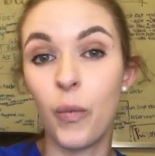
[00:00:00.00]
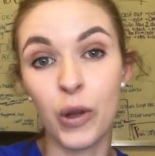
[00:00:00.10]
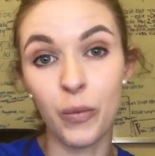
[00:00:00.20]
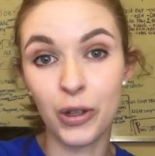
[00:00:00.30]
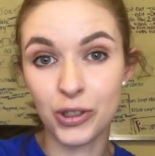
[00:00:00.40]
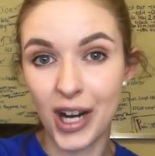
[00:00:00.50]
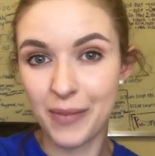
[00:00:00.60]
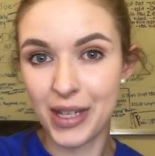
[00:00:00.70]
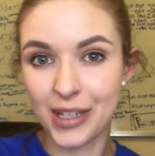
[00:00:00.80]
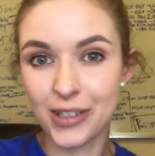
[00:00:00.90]
we will try to
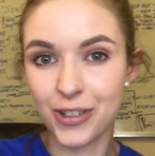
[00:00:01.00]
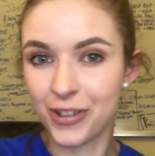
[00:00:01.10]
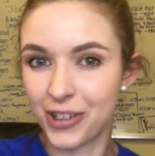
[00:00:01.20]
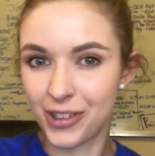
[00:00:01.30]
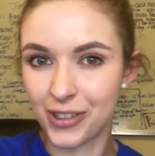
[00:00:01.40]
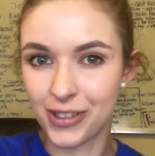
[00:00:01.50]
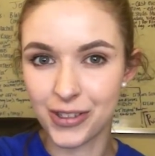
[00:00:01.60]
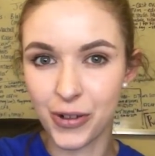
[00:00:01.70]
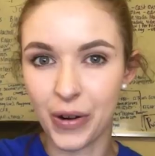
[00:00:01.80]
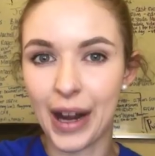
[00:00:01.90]
be true to the
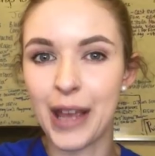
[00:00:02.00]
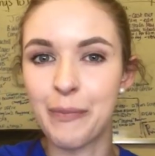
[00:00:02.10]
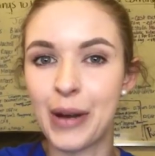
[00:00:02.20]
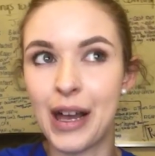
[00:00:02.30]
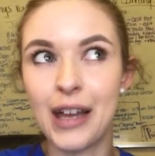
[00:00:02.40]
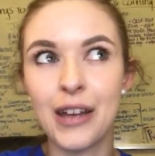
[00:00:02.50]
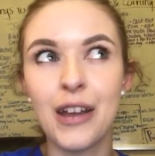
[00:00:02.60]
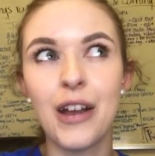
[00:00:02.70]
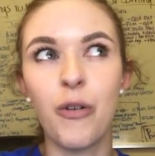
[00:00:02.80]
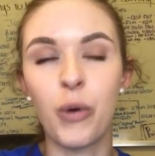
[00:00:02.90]
story, but
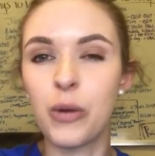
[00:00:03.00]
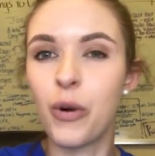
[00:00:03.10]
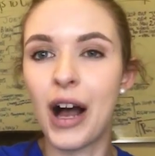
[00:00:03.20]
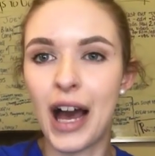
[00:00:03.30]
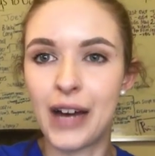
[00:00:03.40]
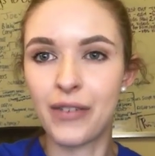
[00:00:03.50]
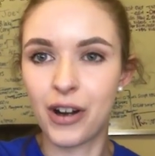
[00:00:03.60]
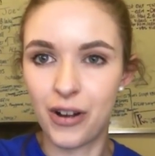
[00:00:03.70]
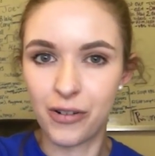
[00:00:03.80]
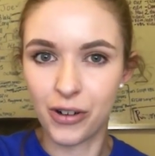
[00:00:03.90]
we will have
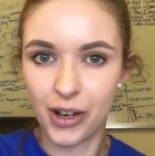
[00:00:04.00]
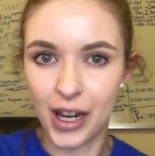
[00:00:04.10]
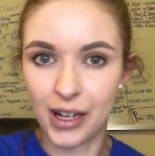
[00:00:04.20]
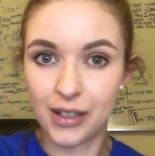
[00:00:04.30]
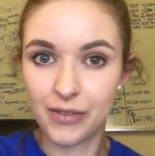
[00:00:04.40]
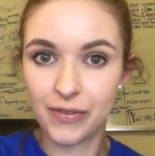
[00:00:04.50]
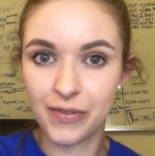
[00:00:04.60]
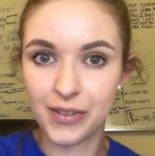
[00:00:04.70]
our own creative